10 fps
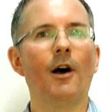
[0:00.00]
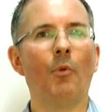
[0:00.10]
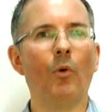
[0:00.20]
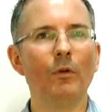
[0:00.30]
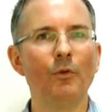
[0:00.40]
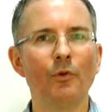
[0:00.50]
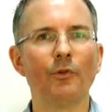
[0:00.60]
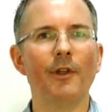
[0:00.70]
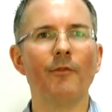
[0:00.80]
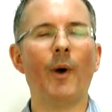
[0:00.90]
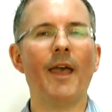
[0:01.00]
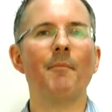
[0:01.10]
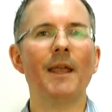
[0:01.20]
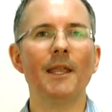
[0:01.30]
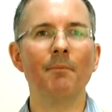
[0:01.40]
a more lucrative way of
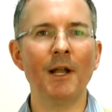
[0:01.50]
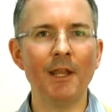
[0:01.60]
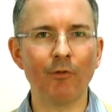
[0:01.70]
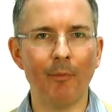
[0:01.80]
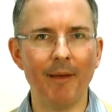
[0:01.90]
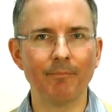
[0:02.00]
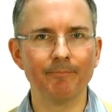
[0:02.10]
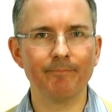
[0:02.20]
making money from it.